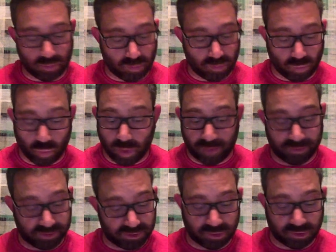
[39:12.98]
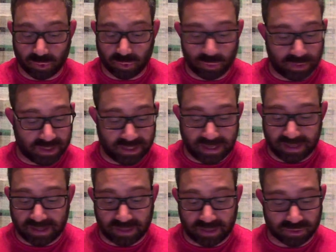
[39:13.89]
whether it's through
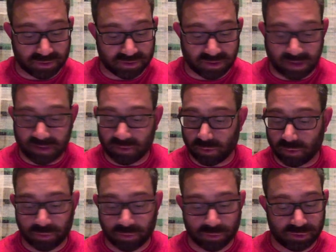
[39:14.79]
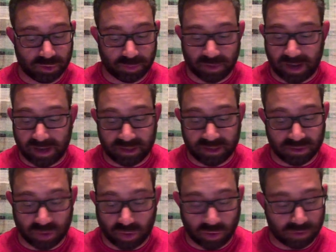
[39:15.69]
innate natural desire or through a superadded
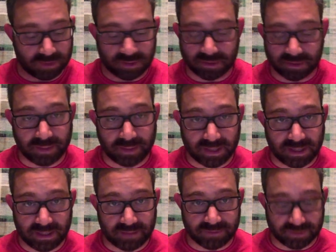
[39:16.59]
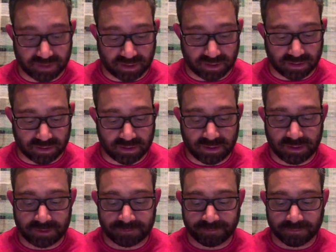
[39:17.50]
call, it doesn't make any difference here.
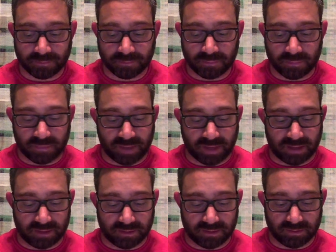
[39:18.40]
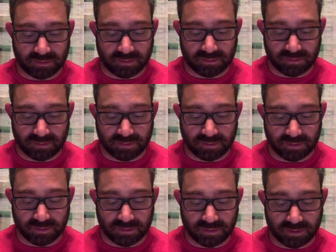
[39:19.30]
That
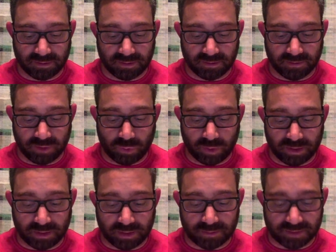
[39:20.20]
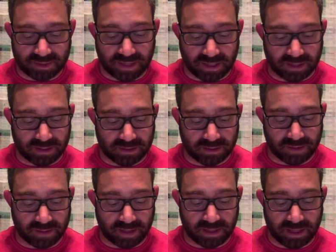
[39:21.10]
you end up saying
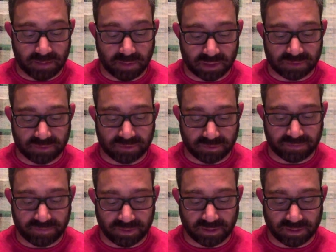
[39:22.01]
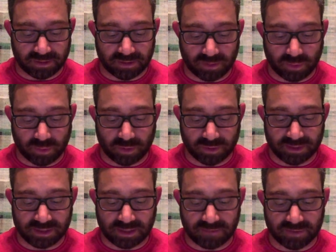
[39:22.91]
that he must fulfill it, or at
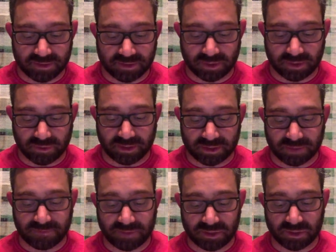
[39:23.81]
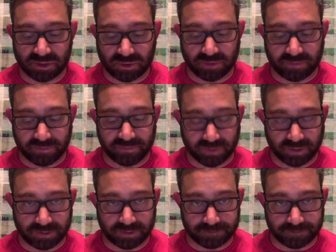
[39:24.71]
least give us the grace sufficient to fulfill it.